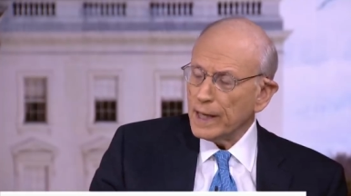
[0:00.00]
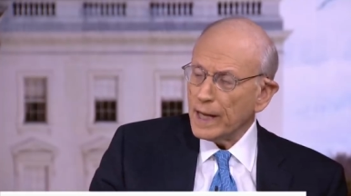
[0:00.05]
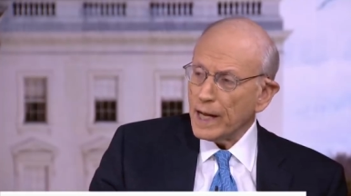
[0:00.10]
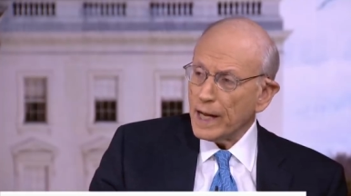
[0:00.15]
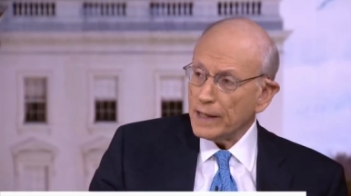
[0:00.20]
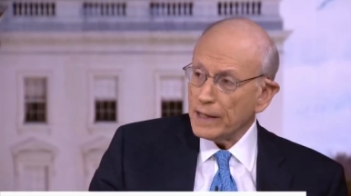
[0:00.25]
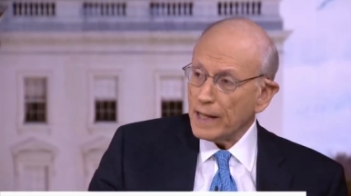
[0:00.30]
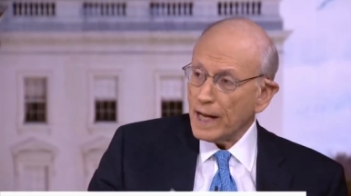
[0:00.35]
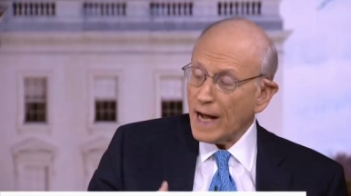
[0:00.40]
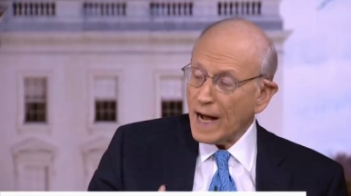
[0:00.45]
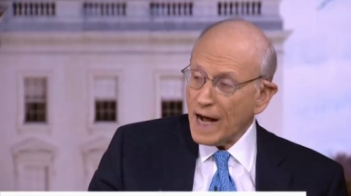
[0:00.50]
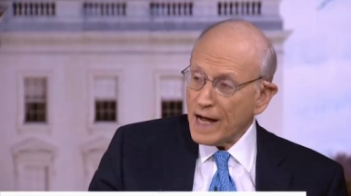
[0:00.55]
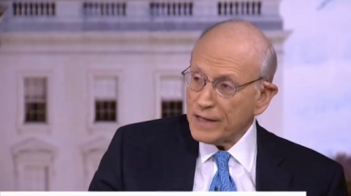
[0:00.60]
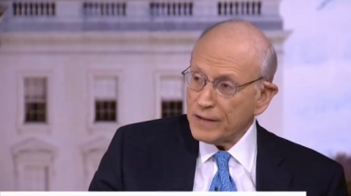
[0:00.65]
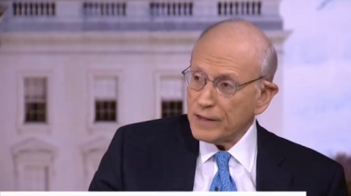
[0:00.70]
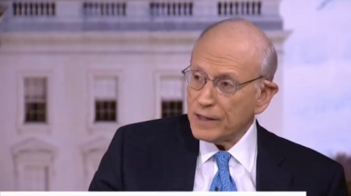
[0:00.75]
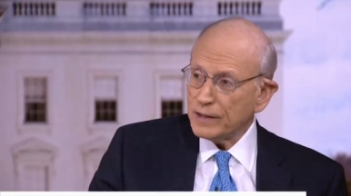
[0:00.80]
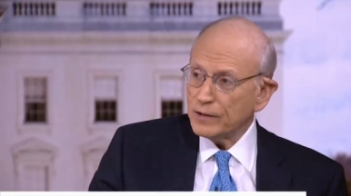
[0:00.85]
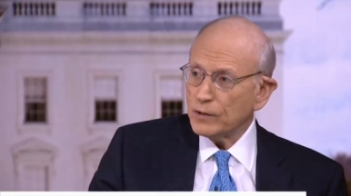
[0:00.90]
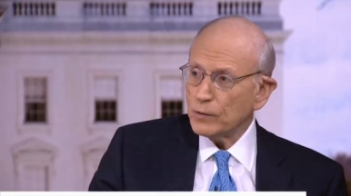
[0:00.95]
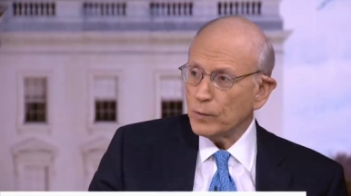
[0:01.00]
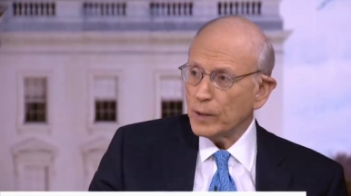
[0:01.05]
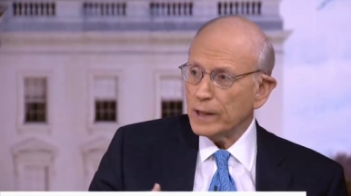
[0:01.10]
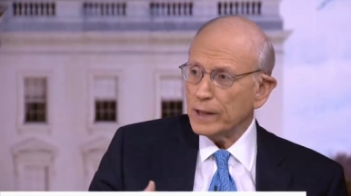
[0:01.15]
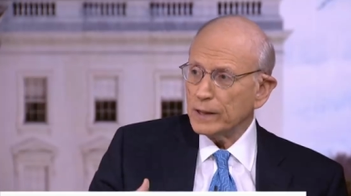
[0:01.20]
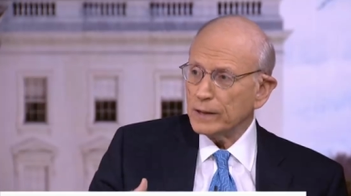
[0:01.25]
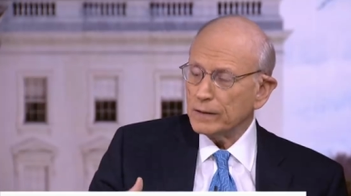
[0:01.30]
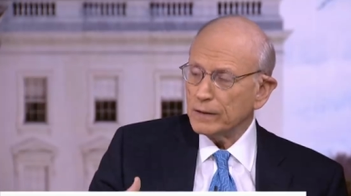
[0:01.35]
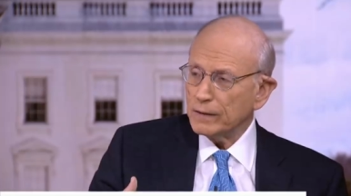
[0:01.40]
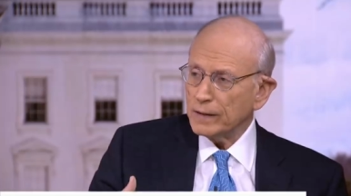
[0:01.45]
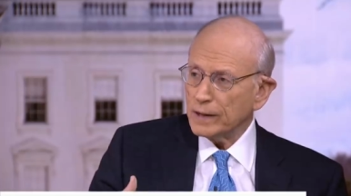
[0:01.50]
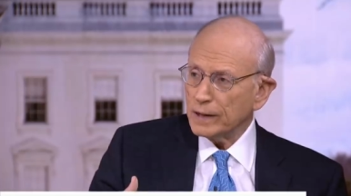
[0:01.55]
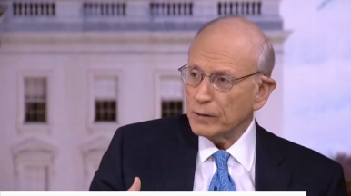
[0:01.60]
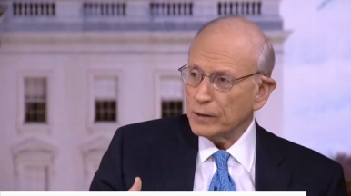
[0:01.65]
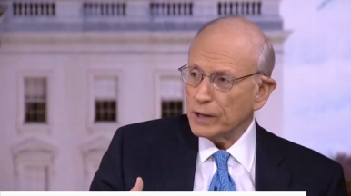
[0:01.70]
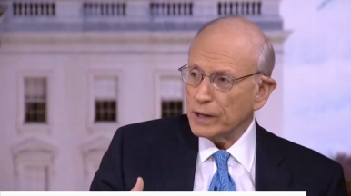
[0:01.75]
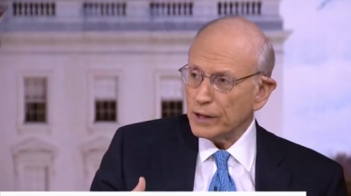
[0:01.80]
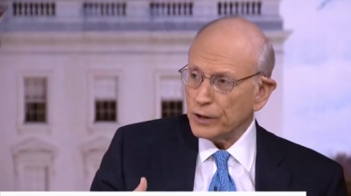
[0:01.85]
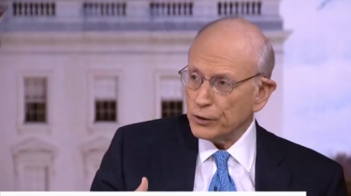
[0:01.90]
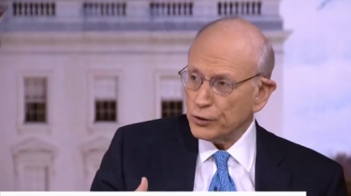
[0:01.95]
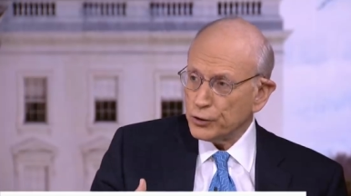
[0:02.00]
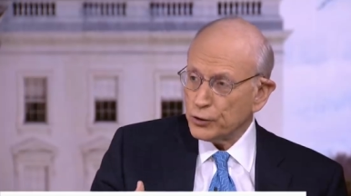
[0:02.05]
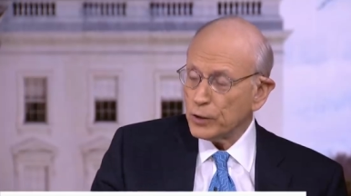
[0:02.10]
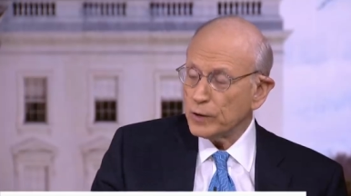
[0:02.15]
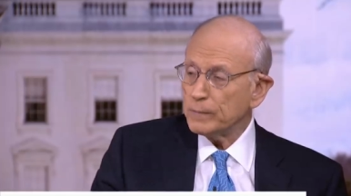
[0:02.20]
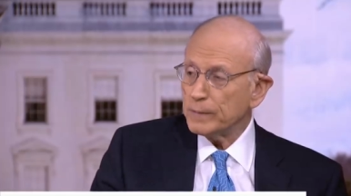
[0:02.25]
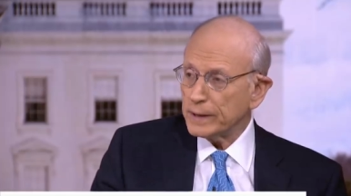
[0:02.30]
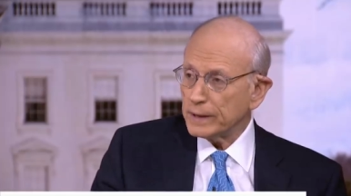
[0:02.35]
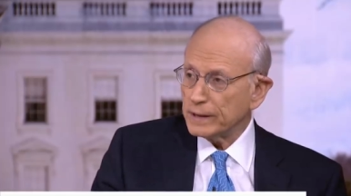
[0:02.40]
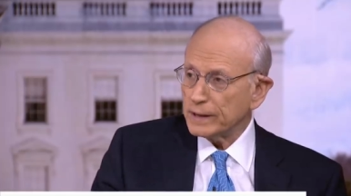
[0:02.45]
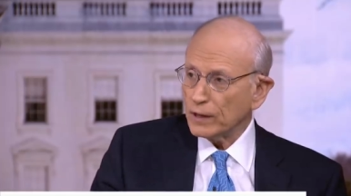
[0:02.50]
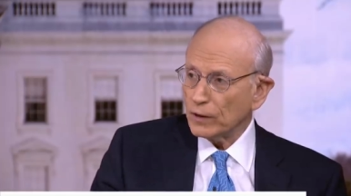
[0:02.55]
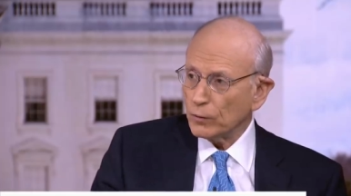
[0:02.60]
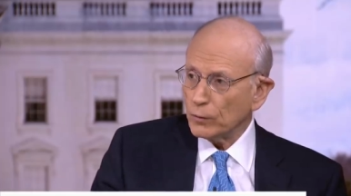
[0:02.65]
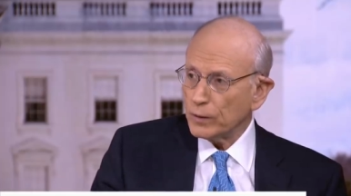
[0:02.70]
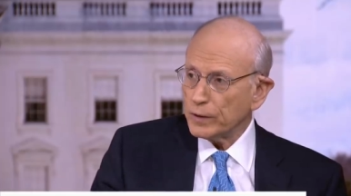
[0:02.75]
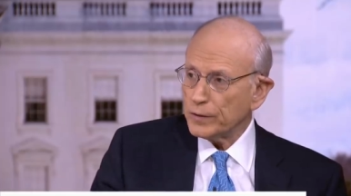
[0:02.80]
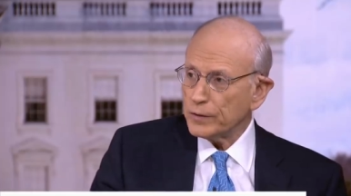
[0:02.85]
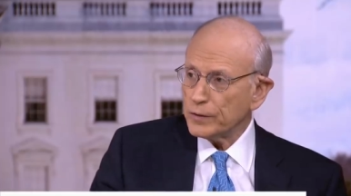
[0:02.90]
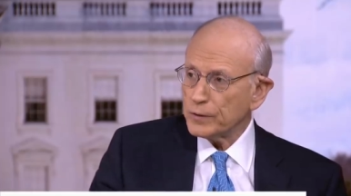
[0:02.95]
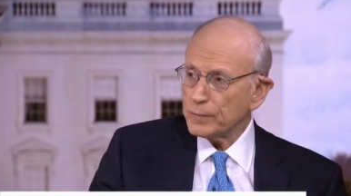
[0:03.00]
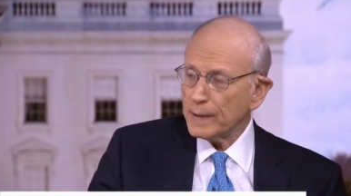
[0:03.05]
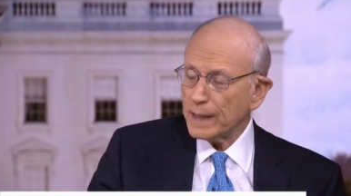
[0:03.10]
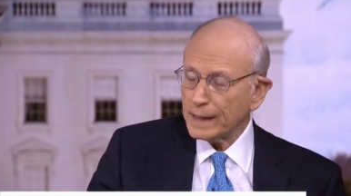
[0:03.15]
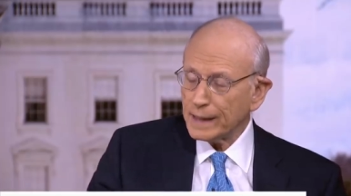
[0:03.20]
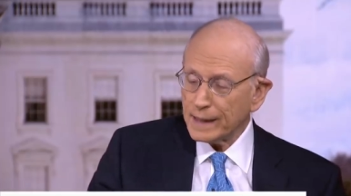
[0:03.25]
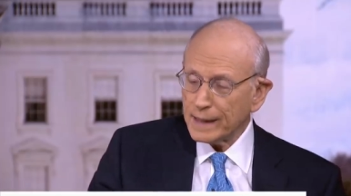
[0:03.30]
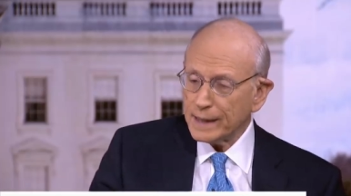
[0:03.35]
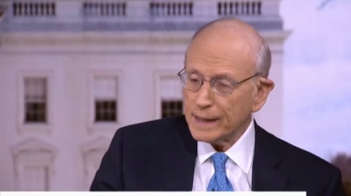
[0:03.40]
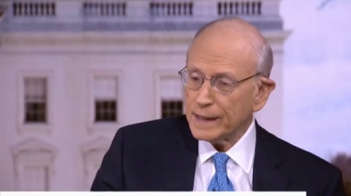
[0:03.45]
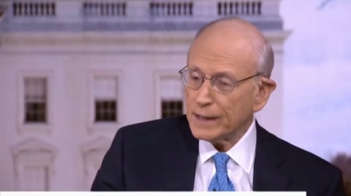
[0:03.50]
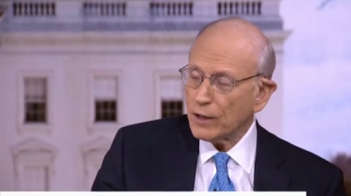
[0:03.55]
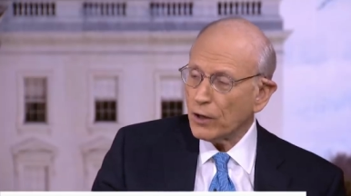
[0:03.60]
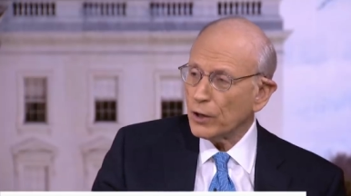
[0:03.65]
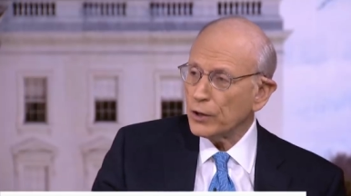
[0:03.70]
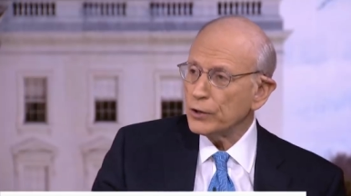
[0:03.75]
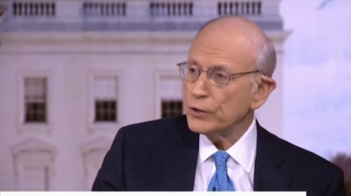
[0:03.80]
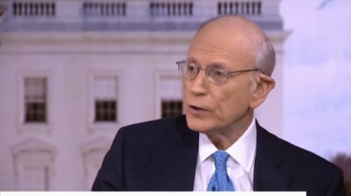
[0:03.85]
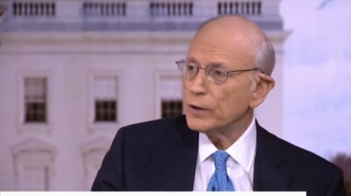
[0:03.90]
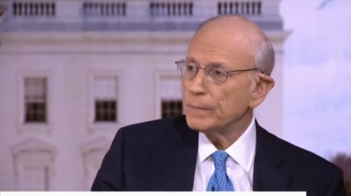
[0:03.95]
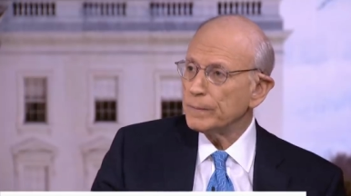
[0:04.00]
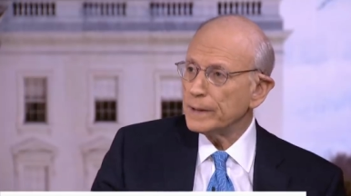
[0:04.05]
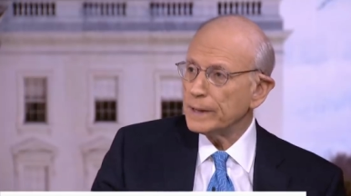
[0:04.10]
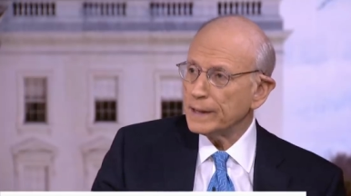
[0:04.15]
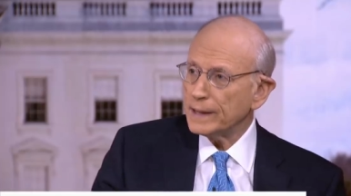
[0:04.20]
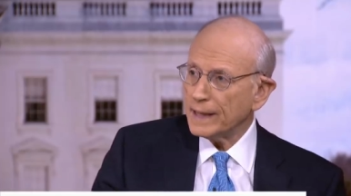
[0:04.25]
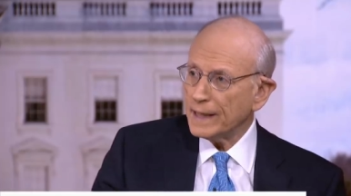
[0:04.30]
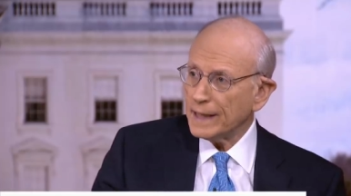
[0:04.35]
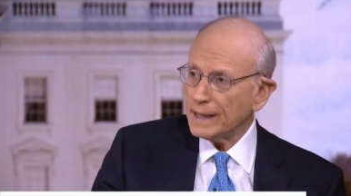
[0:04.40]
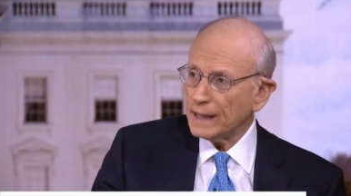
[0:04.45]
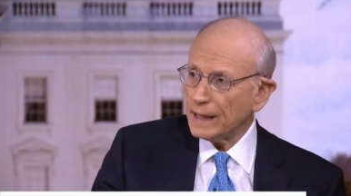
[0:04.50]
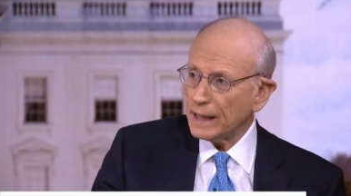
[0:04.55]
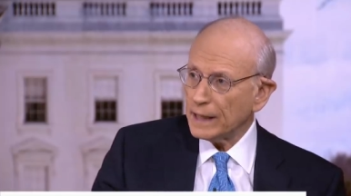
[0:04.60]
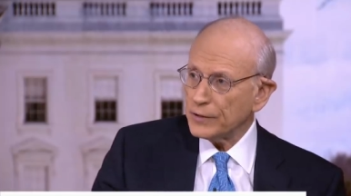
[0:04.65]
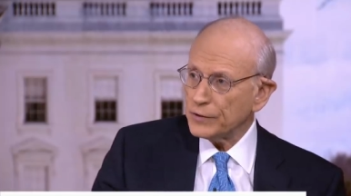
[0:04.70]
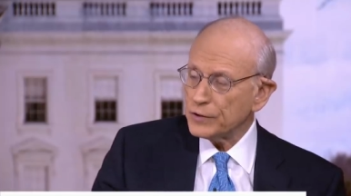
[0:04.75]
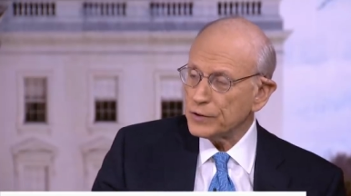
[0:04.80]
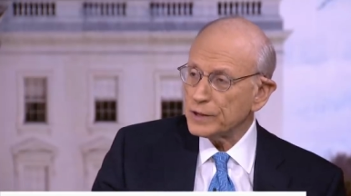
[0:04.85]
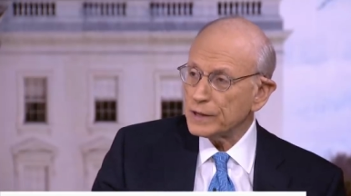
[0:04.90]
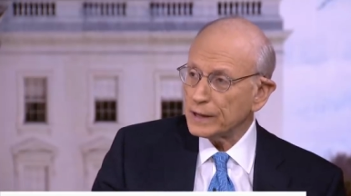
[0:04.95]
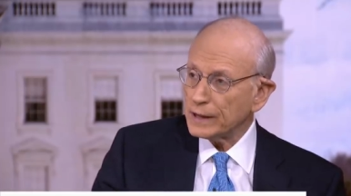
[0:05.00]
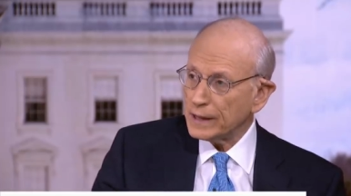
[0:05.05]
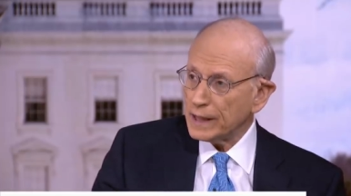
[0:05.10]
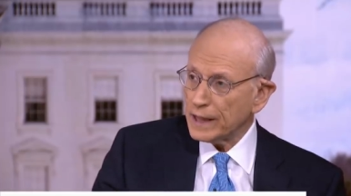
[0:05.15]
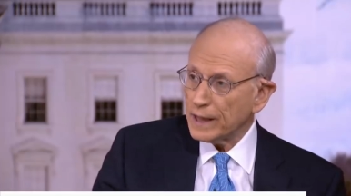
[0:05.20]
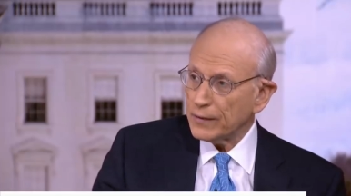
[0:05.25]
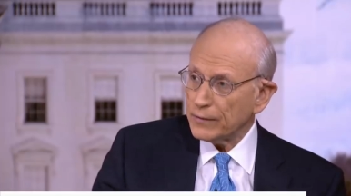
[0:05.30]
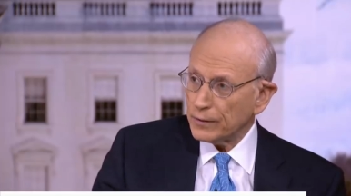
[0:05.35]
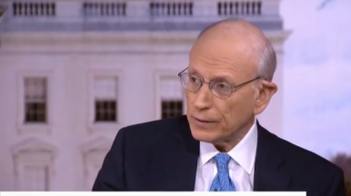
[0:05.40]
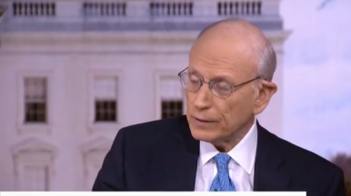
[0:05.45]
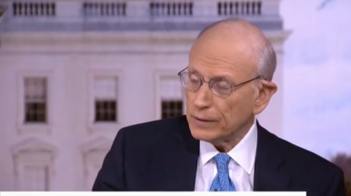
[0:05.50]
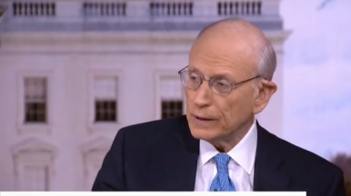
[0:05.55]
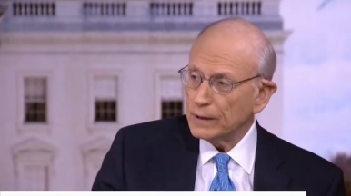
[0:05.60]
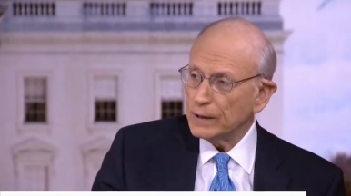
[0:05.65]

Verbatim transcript: And I think the way that it should have been dealt with is by getting our European allies together